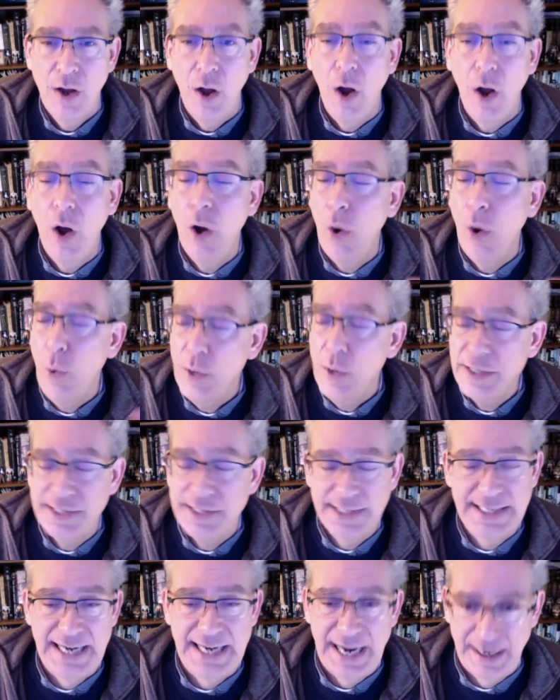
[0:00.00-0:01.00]
always
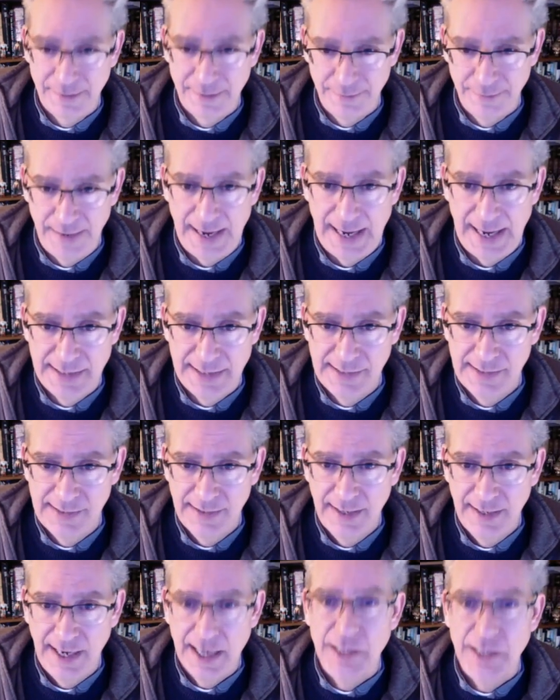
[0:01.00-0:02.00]
attack fads
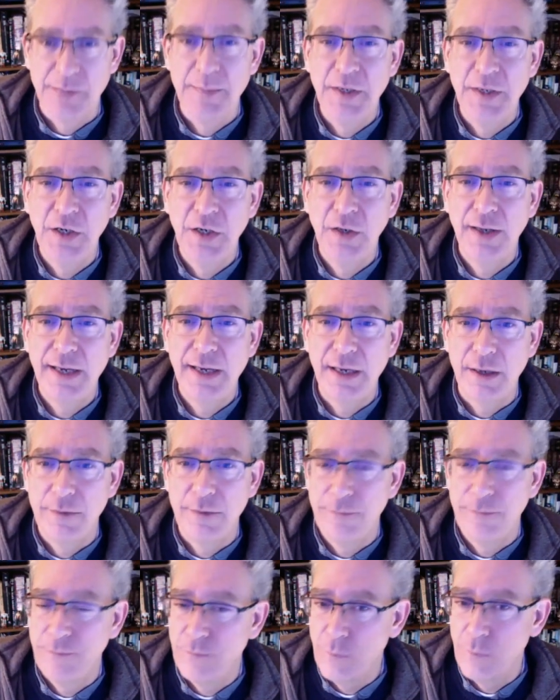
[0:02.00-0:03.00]
as merely
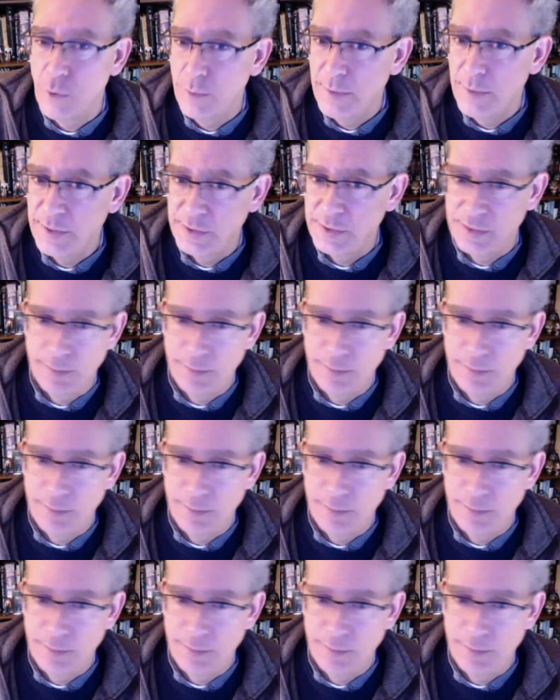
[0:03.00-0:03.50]
conformist